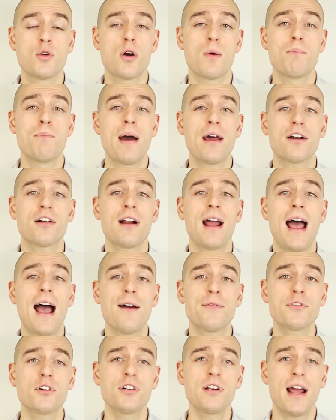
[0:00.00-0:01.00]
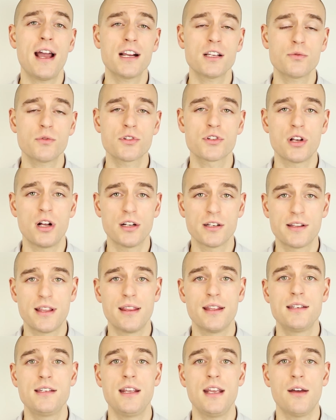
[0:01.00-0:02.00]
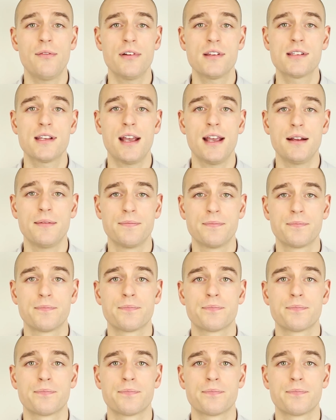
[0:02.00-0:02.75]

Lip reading: you a better after-tax result than the TFSA.